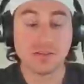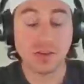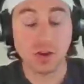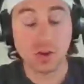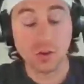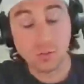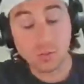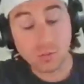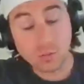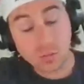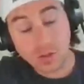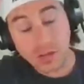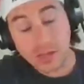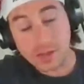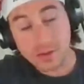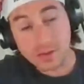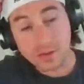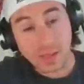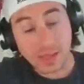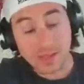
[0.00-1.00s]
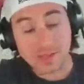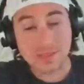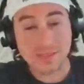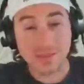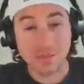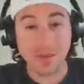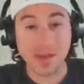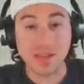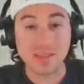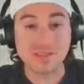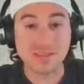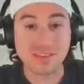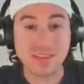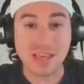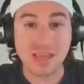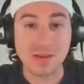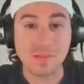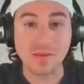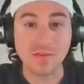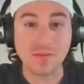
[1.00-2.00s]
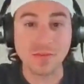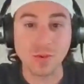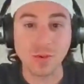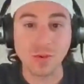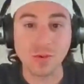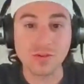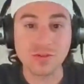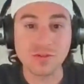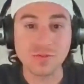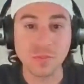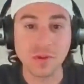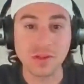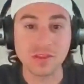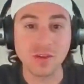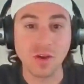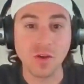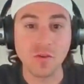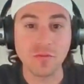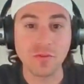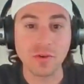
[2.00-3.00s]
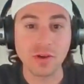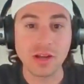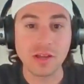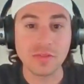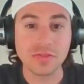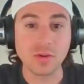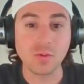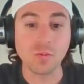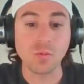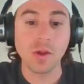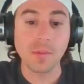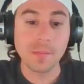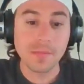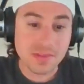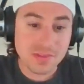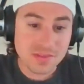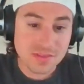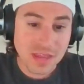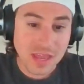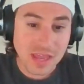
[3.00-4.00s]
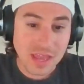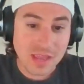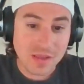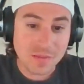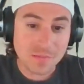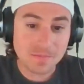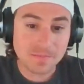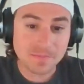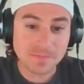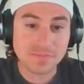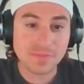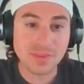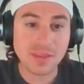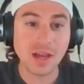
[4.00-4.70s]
so that's the men's game, of course, but don't forget the women's game.